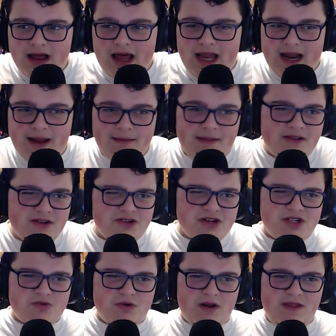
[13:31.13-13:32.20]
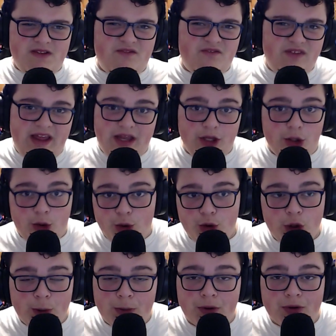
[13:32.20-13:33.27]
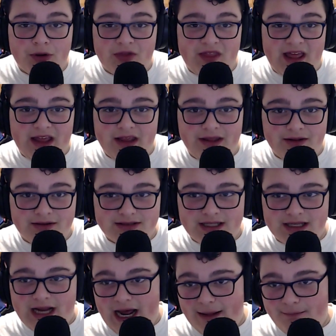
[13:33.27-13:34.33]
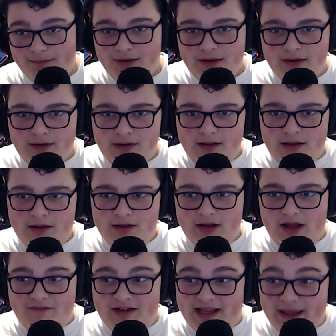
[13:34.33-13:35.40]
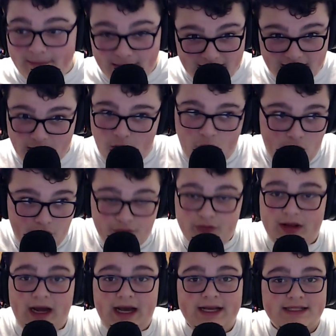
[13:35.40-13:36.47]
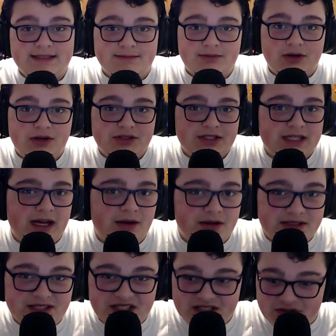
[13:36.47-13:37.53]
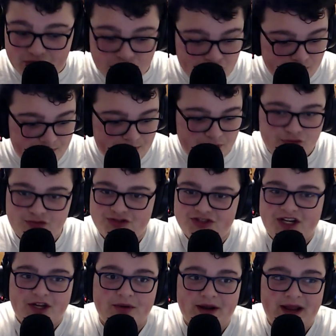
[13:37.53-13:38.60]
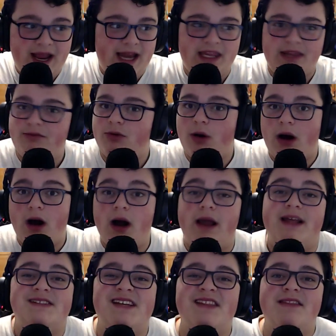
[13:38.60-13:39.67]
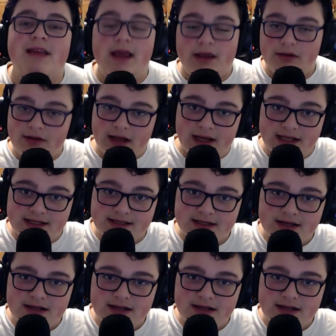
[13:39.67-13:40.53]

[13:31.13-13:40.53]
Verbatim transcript: And then there's not just one of these fake YouTuber thank yous. Like I'm, if I can meet all of you guys in person, I was just shake your hand, give you a hug, and say thank you guys.